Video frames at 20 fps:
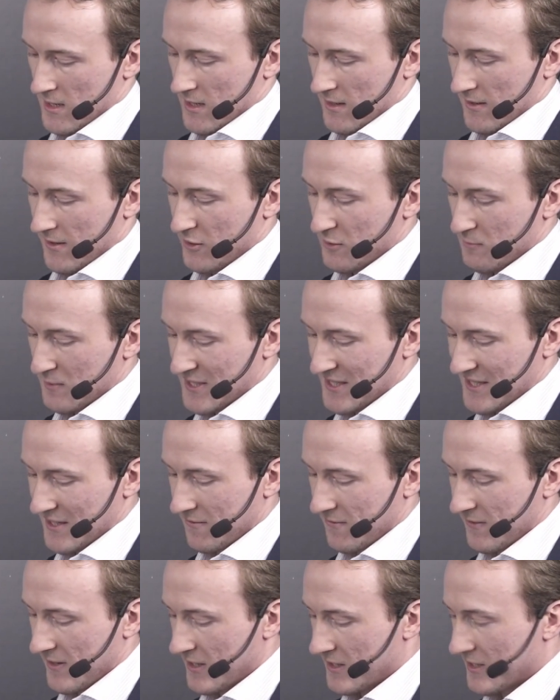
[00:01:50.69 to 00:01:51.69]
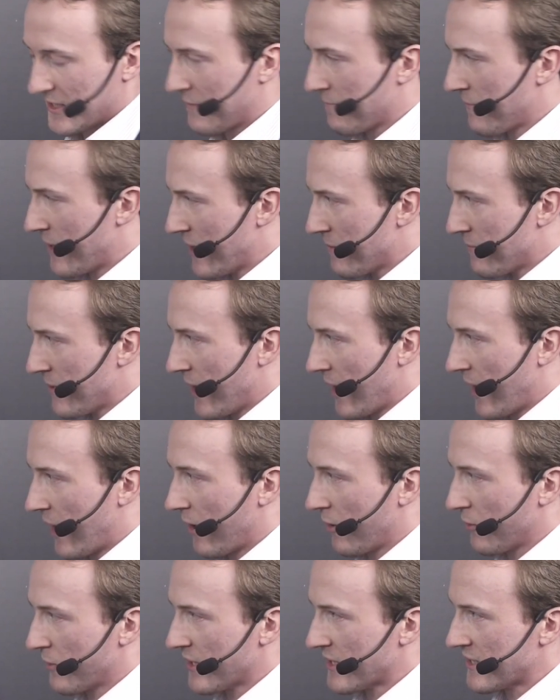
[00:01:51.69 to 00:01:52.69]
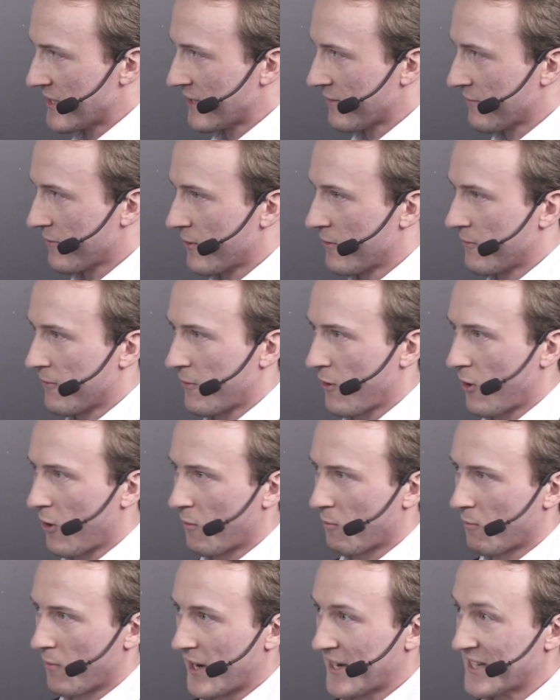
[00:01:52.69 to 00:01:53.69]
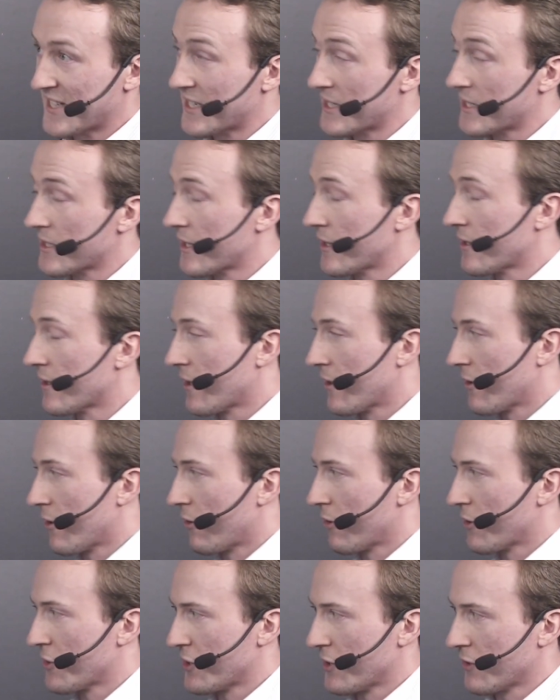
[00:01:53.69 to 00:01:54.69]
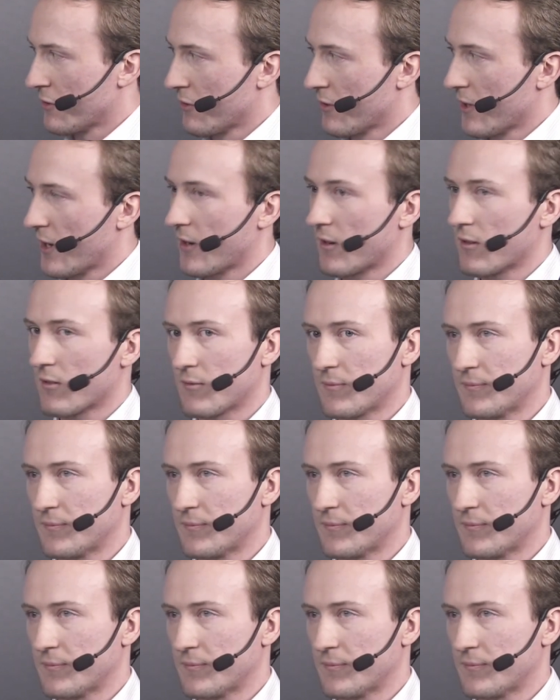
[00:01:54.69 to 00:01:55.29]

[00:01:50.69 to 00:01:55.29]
their specifics and maybe how they differ from existing technology today?